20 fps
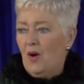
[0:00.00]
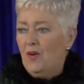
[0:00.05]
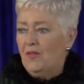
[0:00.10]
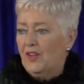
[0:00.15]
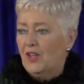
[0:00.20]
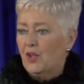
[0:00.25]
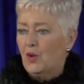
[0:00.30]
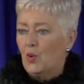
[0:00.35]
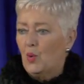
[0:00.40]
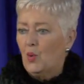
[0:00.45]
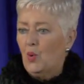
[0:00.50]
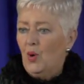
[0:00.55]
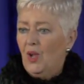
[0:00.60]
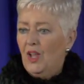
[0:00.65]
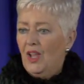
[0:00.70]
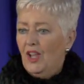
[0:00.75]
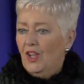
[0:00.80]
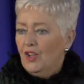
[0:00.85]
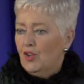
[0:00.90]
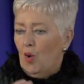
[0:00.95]
over your,
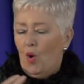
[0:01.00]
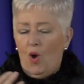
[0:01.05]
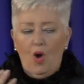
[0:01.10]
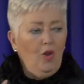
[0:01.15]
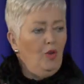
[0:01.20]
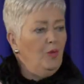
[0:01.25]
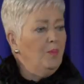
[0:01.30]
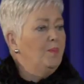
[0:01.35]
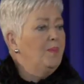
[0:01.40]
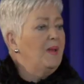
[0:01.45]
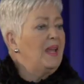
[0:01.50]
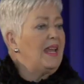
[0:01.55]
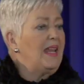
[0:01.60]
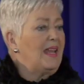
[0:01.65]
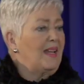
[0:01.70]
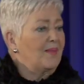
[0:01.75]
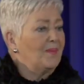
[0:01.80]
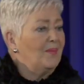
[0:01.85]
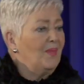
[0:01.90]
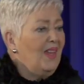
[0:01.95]
your whole
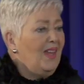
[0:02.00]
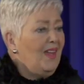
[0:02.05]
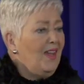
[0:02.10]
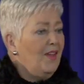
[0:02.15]
being.